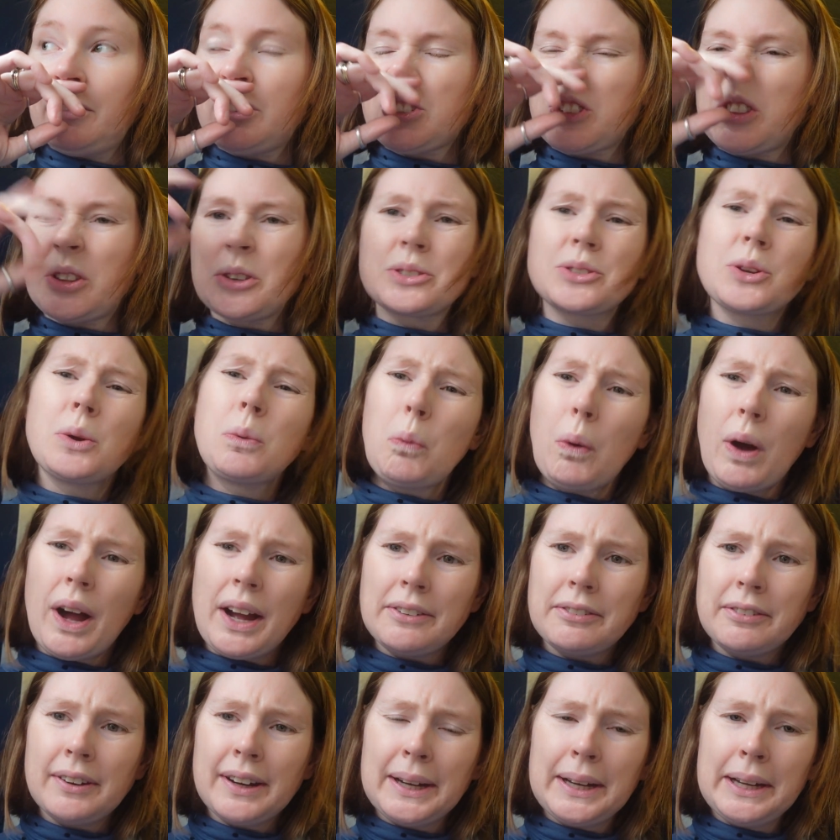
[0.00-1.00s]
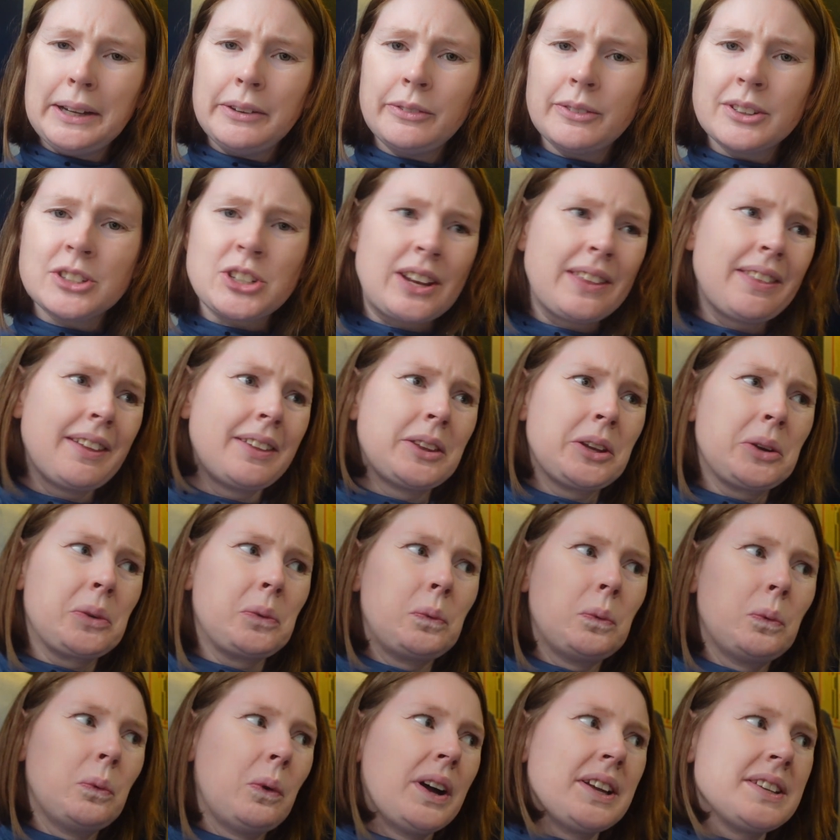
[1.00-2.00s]
there's no Wi-Fi, which I thought there
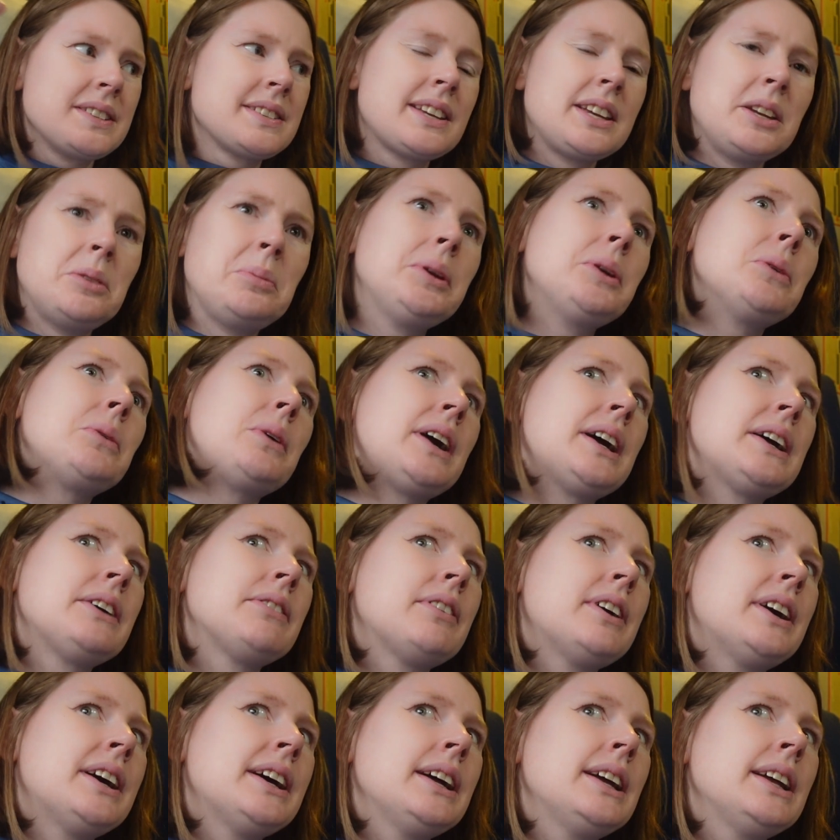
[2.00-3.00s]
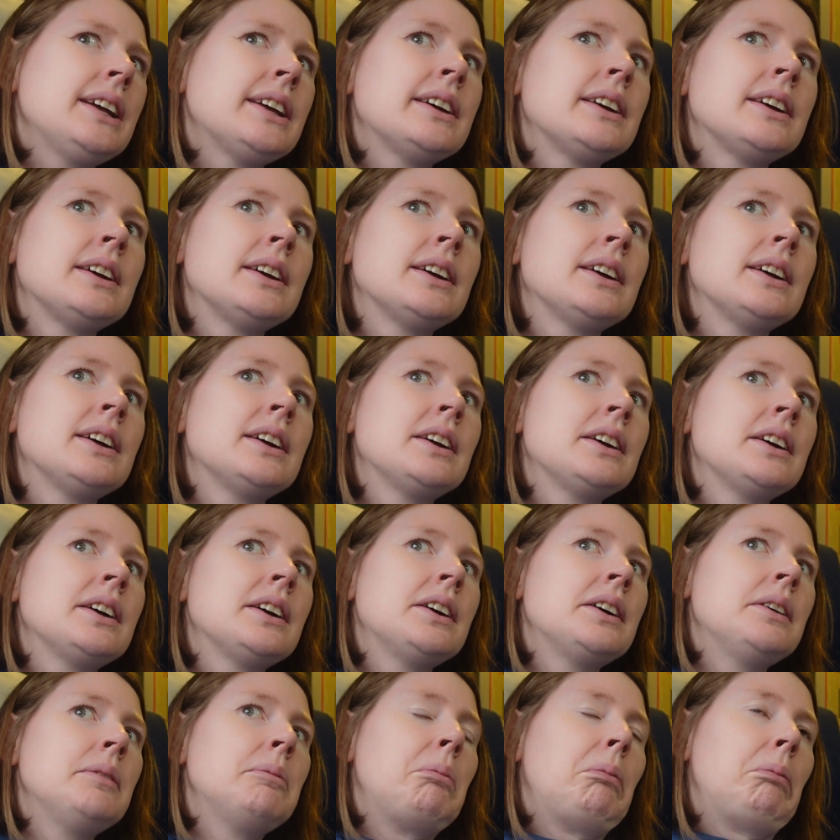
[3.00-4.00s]
was gonna be Wi-Fi.
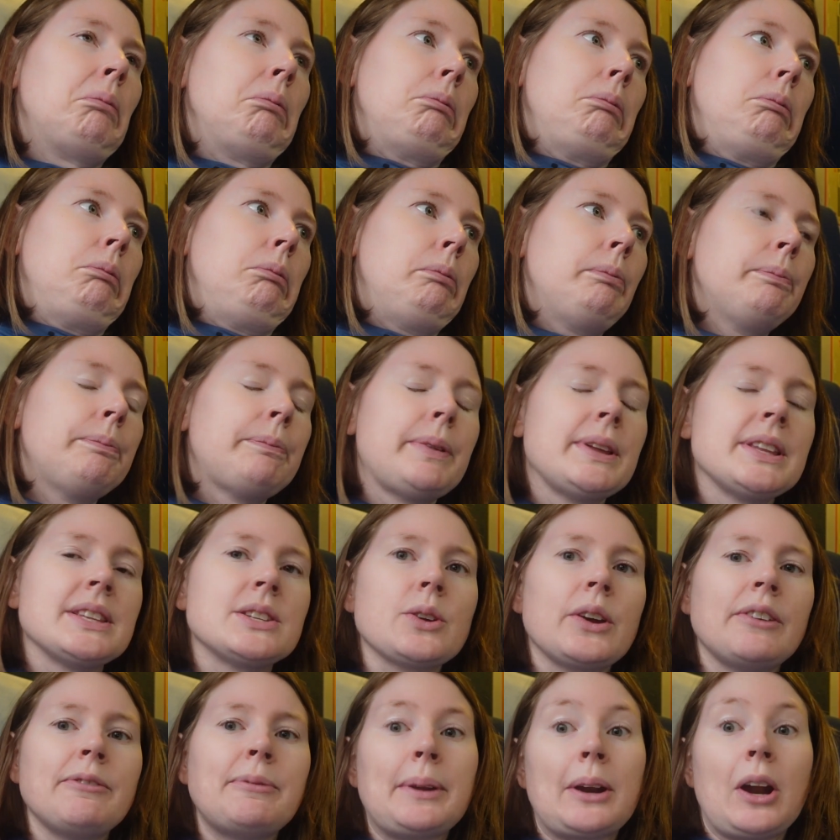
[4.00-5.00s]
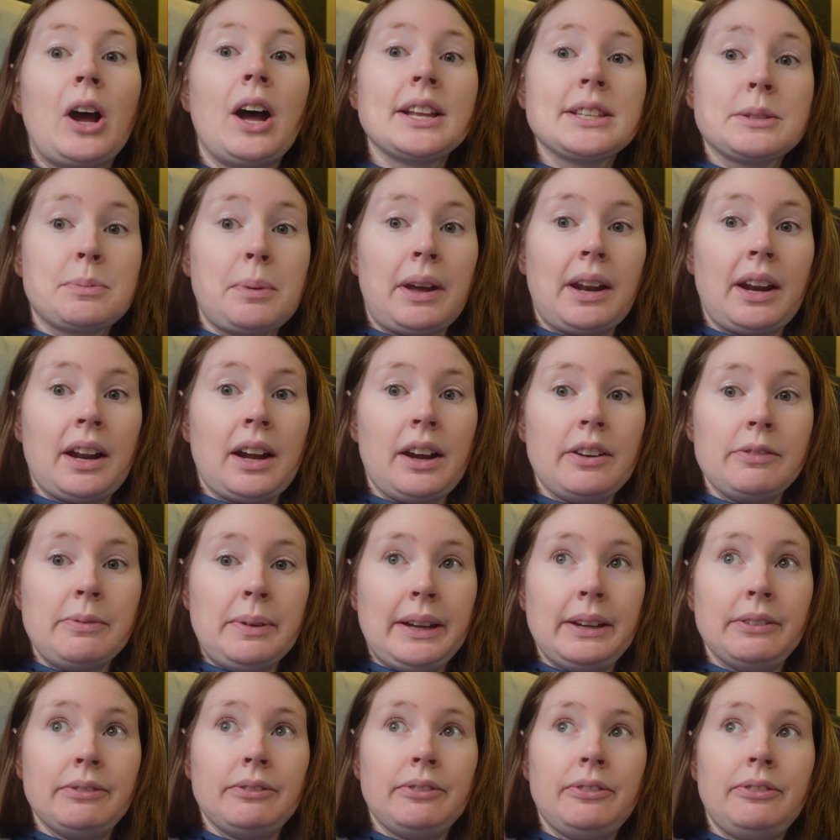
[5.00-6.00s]
But so I've been hotspotting off
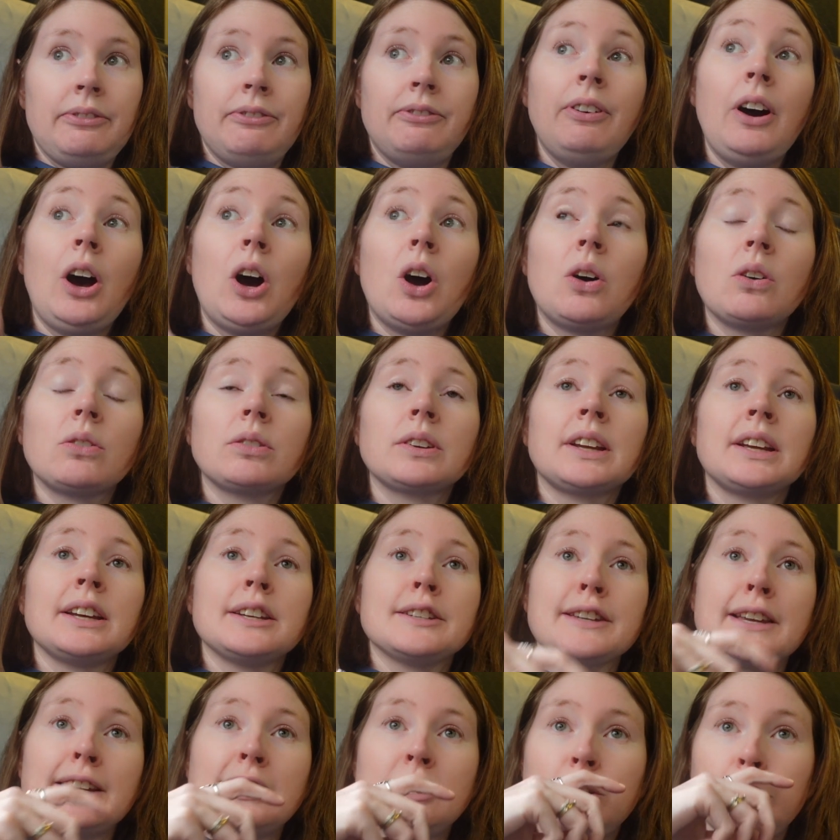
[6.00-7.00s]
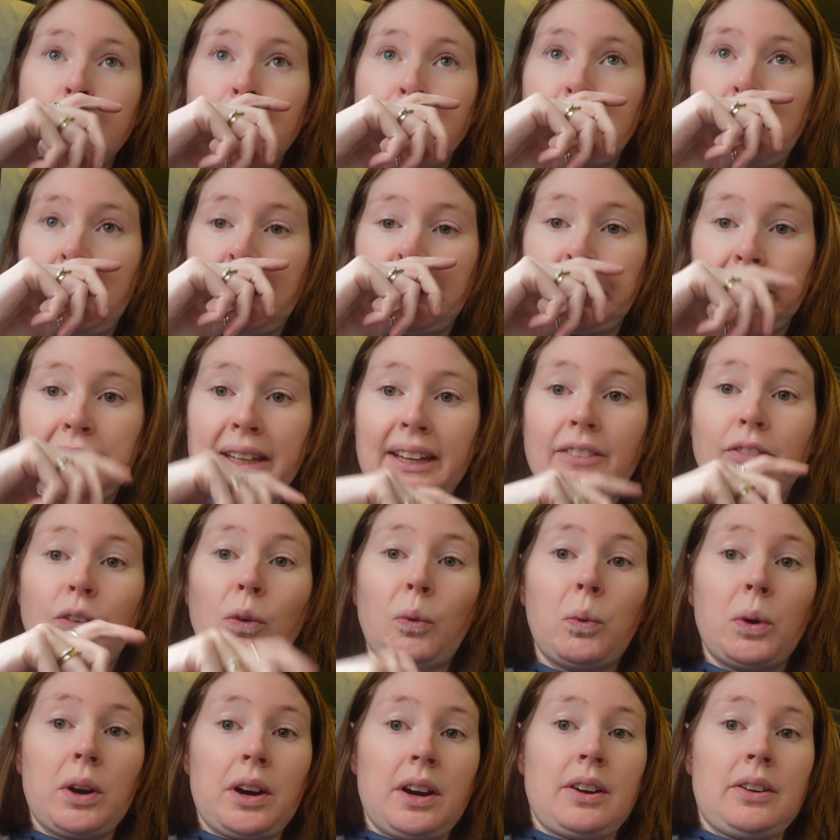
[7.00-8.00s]
my phone because I do technically have a
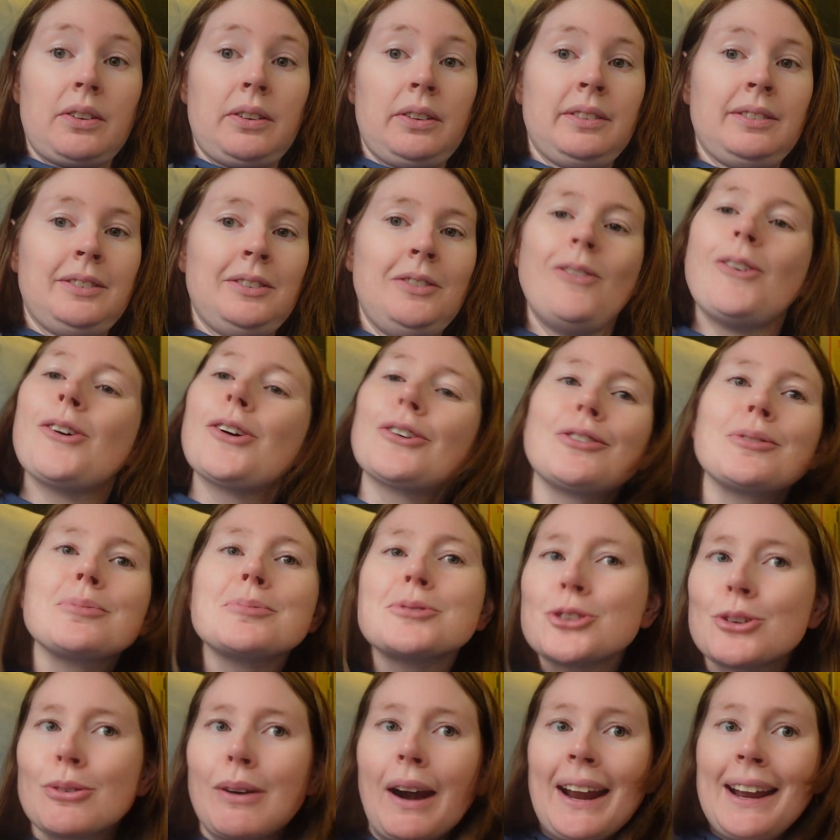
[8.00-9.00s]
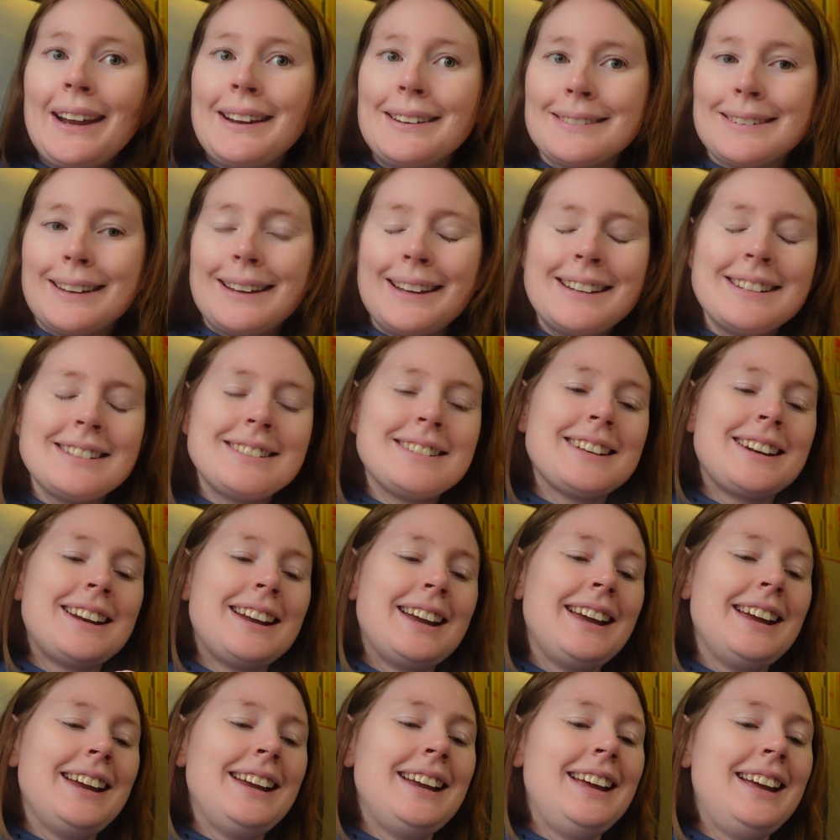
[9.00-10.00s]
work from train day
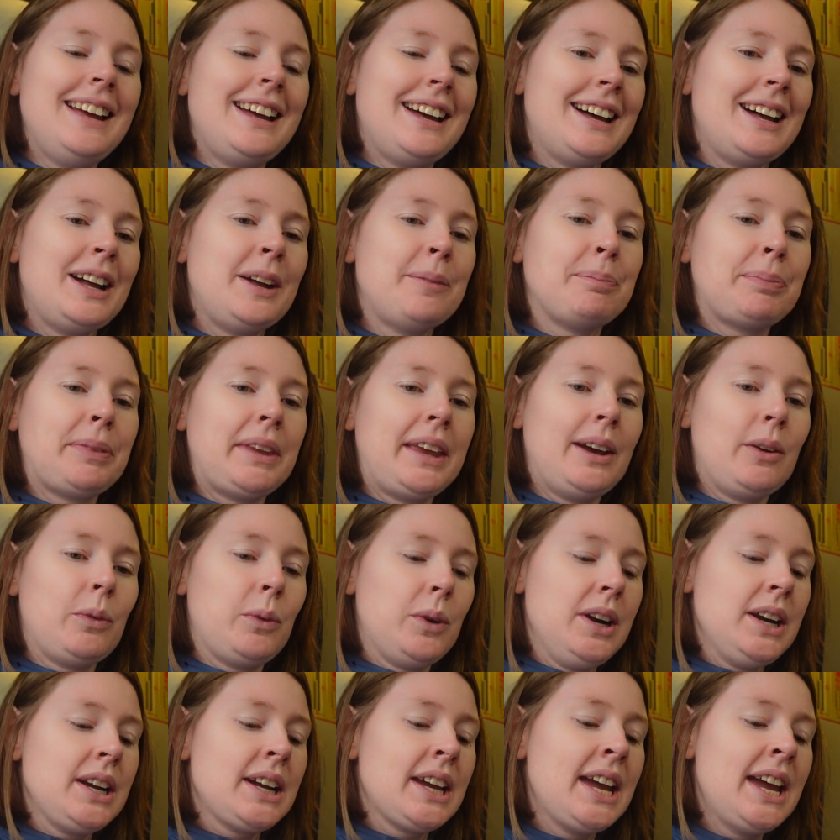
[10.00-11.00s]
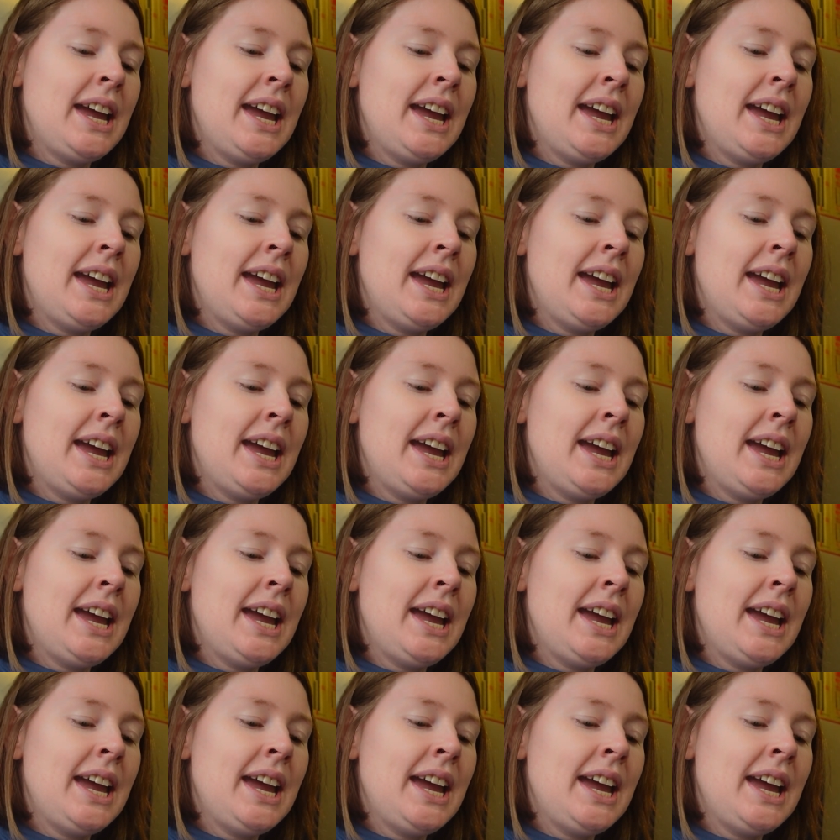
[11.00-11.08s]
today at work.